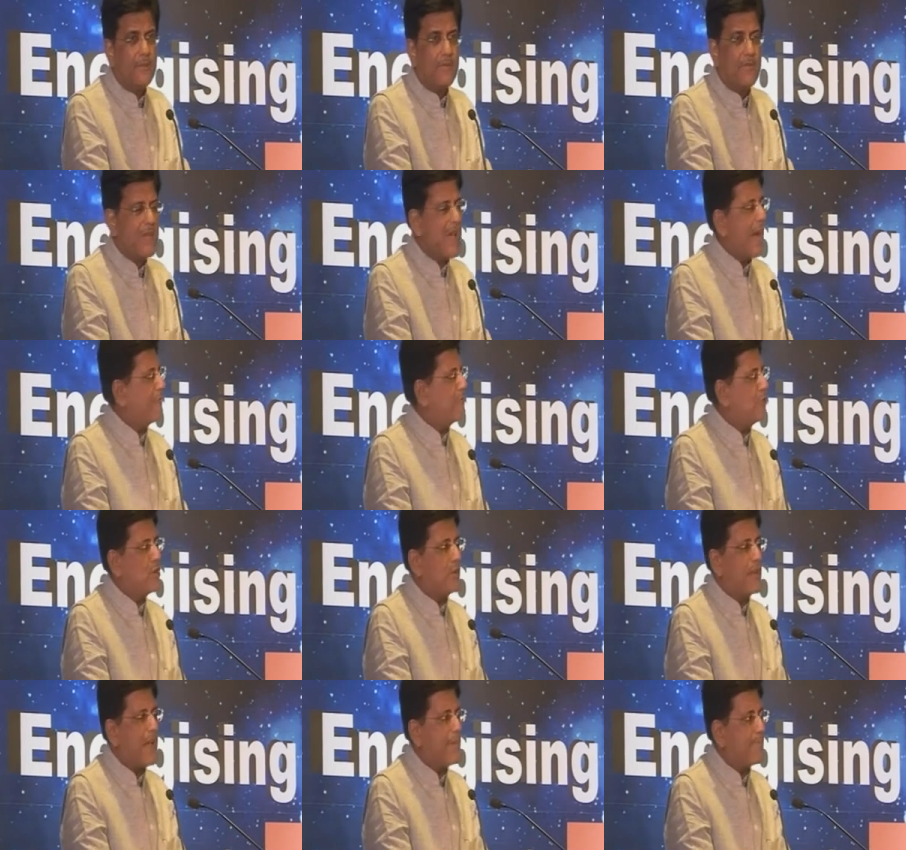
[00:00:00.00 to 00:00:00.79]
We have
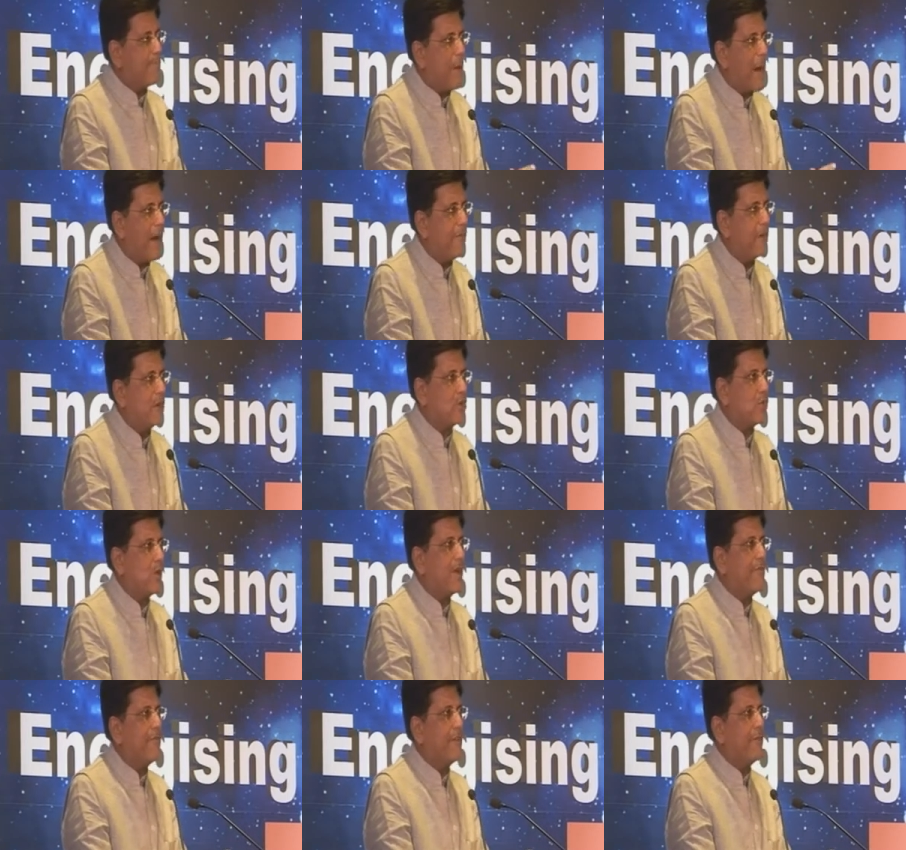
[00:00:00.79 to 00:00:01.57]
to take power
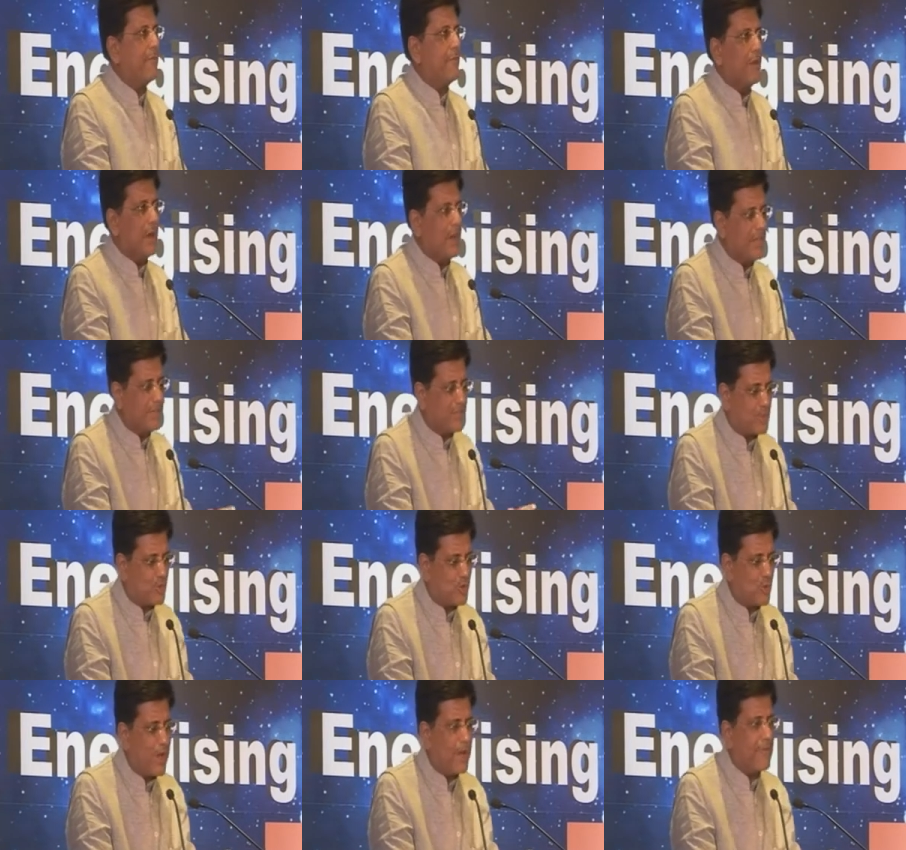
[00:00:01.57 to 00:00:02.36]
to every
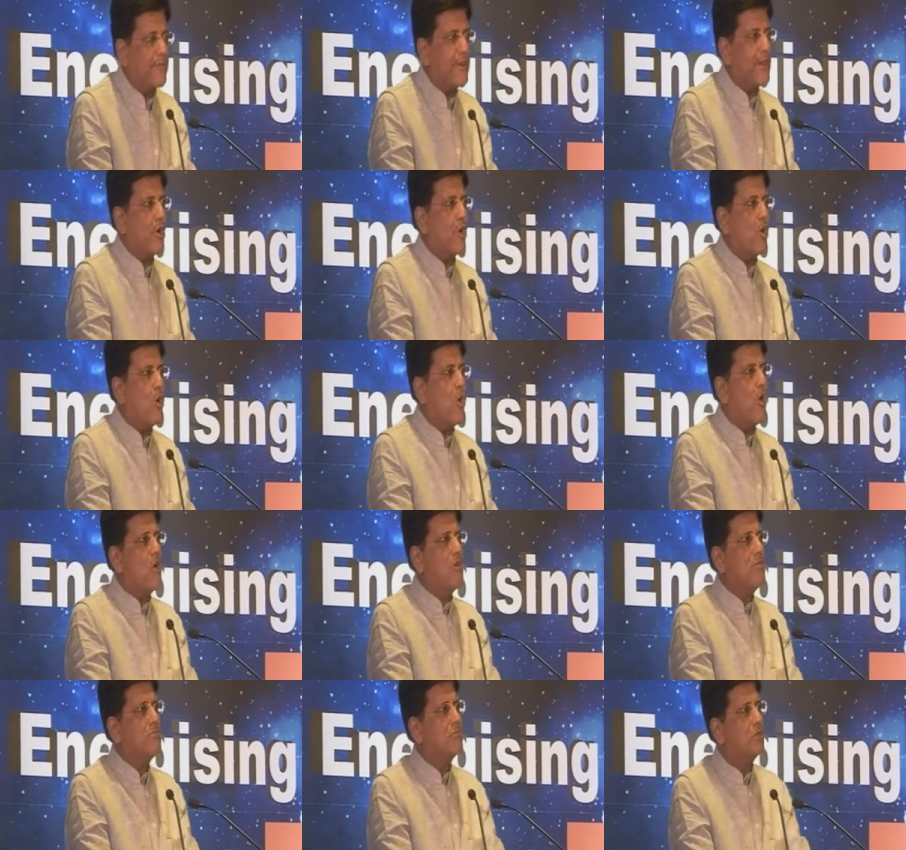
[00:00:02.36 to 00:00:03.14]
village, to every
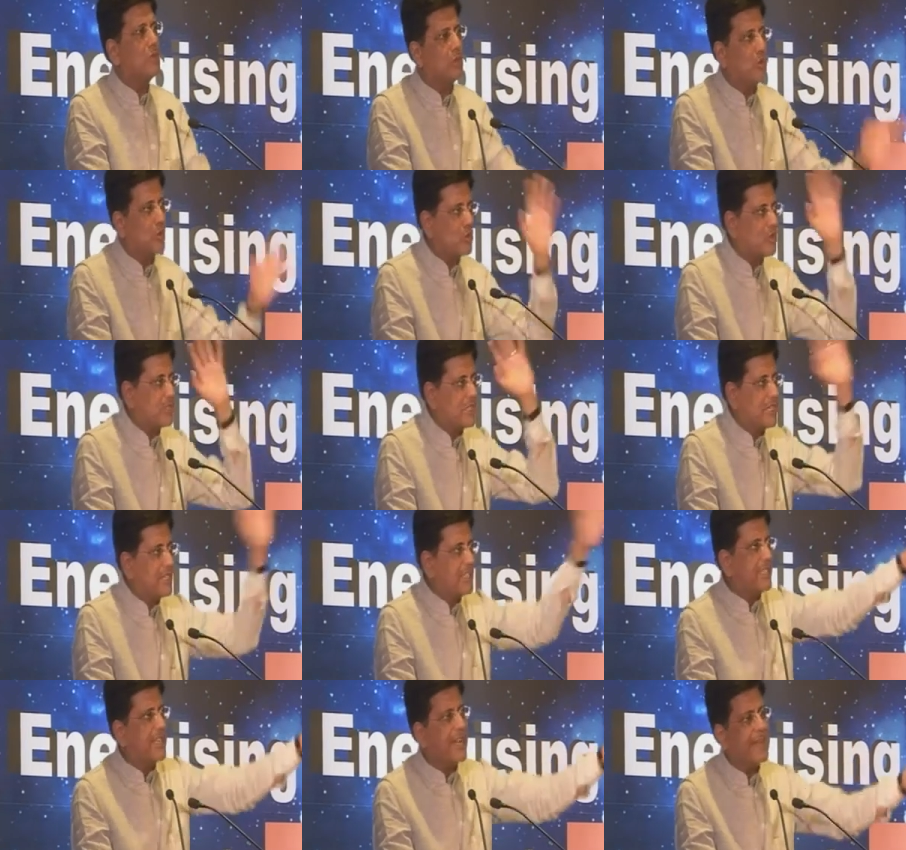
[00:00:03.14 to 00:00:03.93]
home, to those
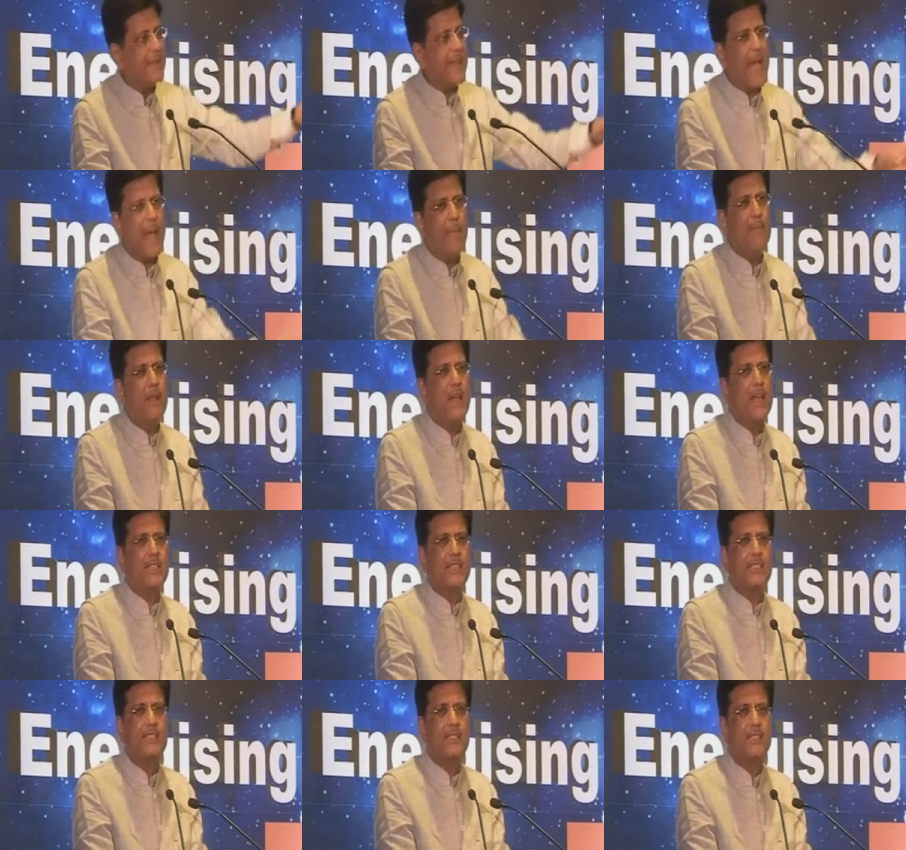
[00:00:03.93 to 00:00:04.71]
distant
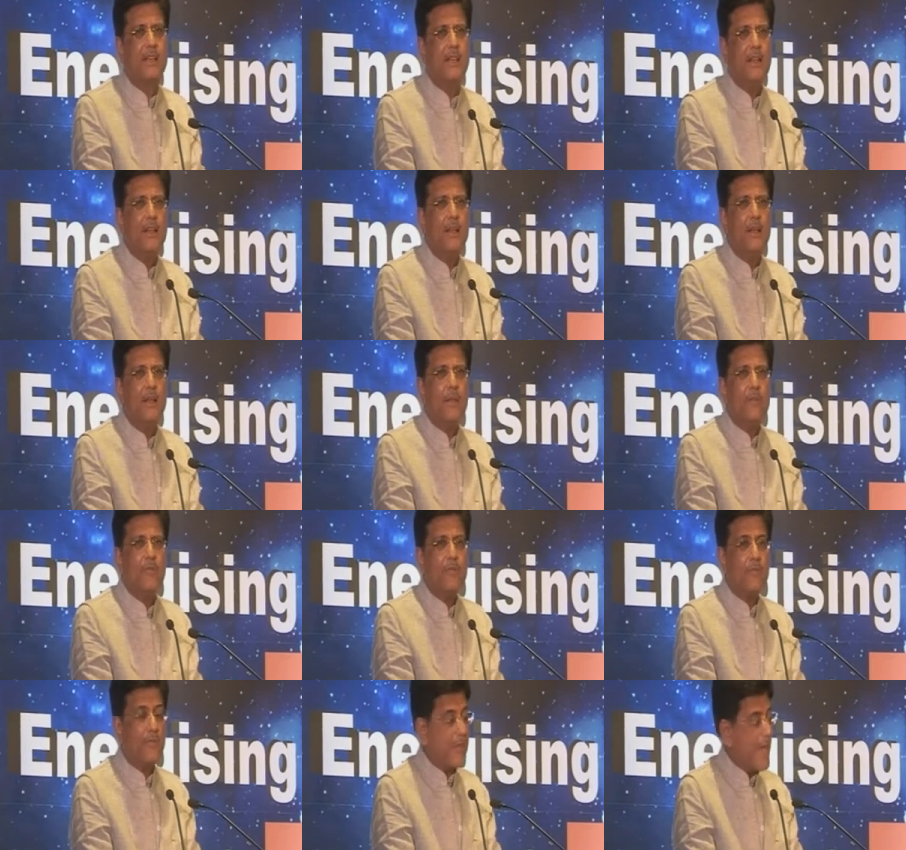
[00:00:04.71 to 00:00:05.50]
hamlets.
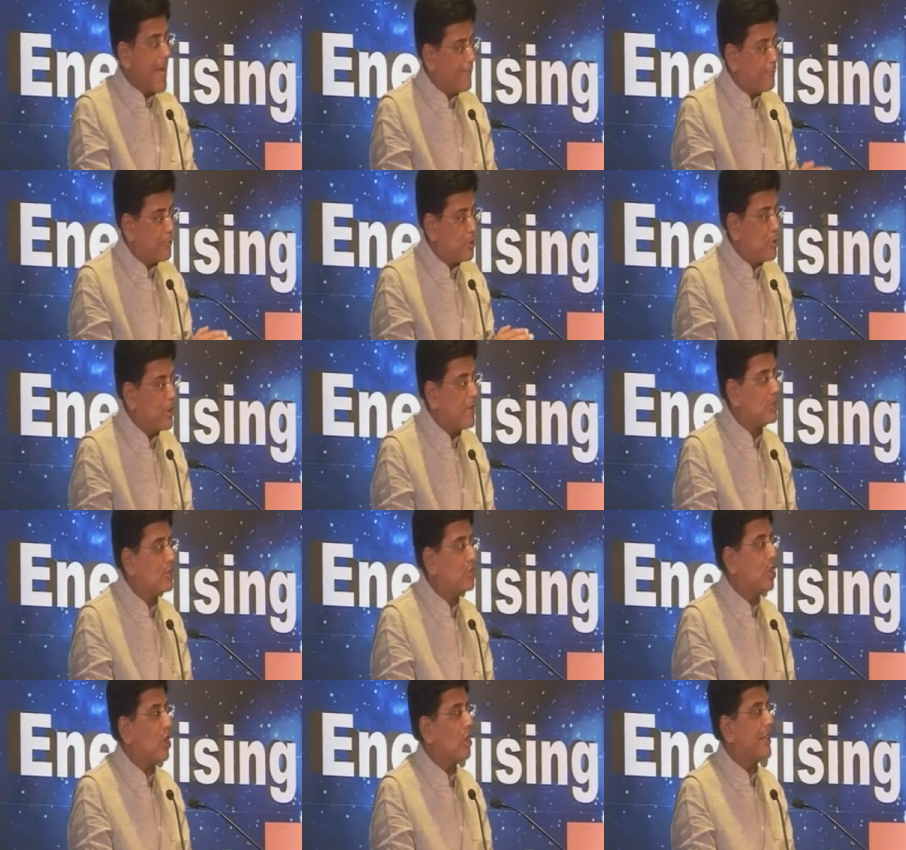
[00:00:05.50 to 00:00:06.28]
We have to
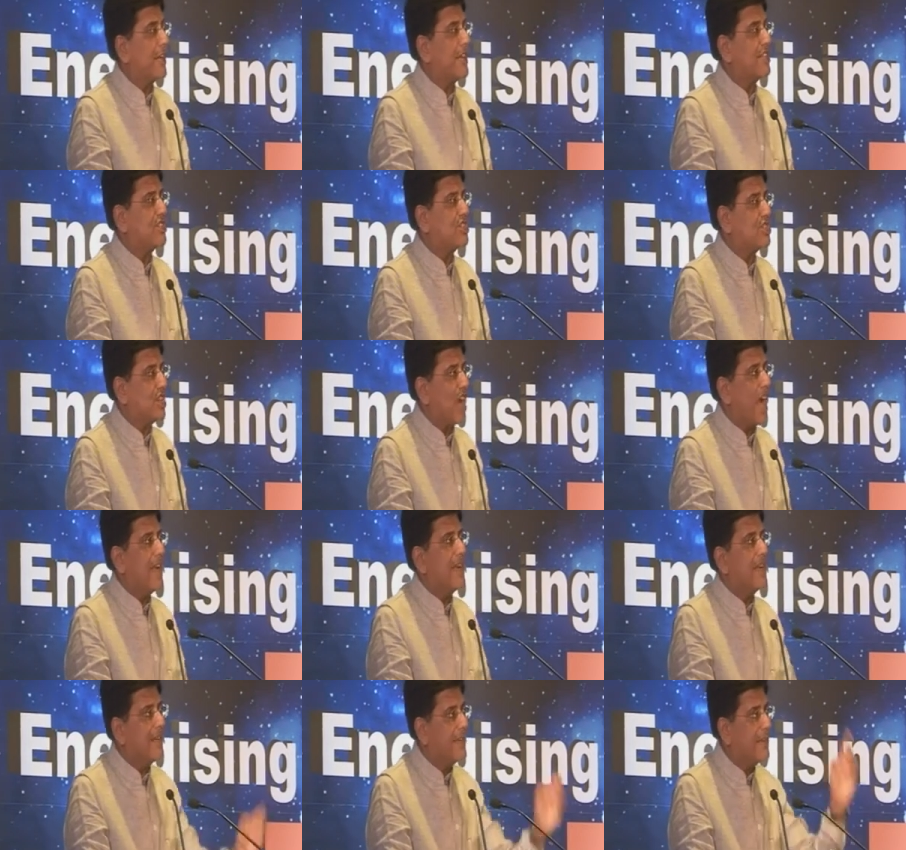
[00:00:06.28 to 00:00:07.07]
ensure that a
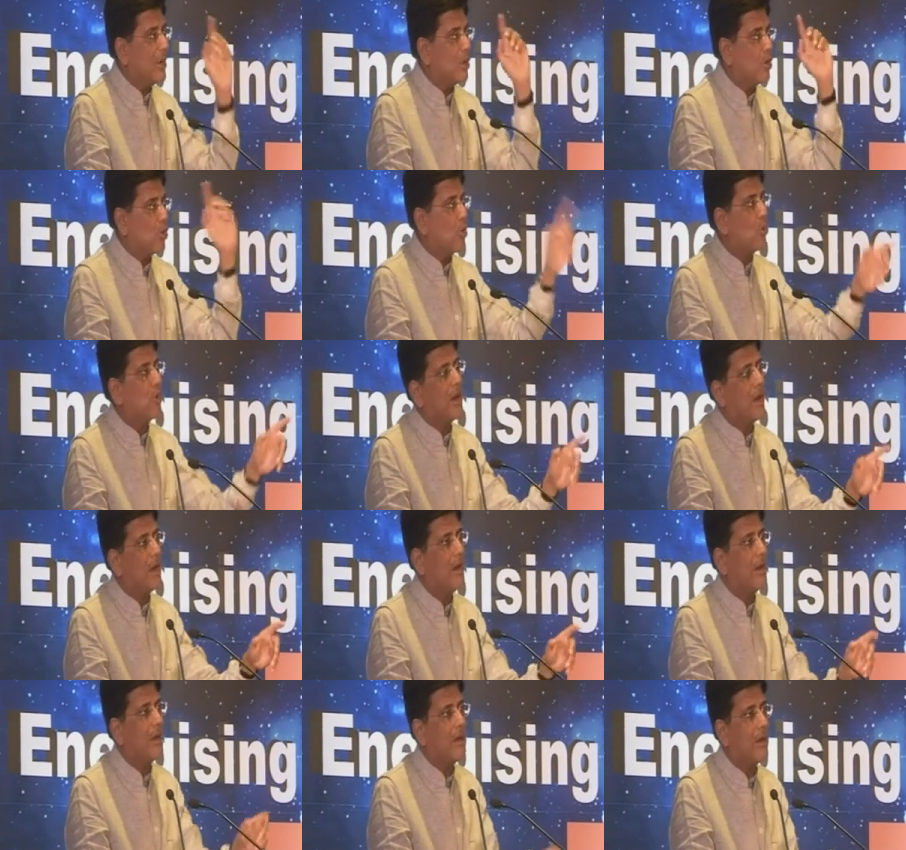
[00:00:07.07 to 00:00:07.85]
child in a
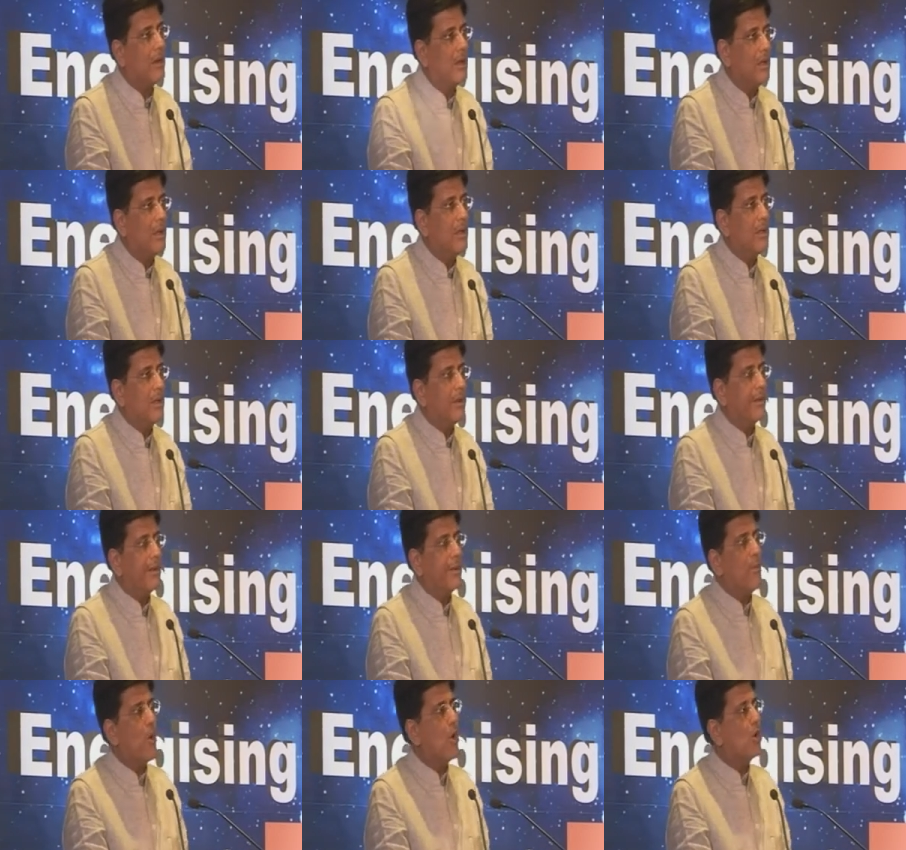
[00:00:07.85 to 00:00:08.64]
rural,
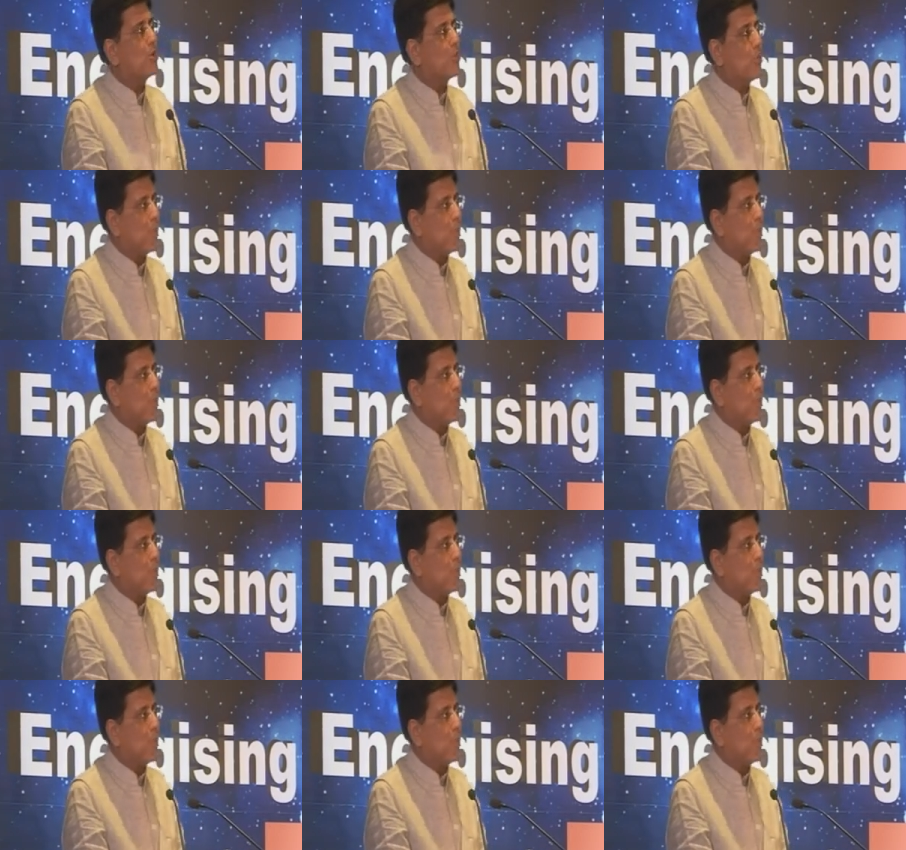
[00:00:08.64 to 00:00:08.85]
remote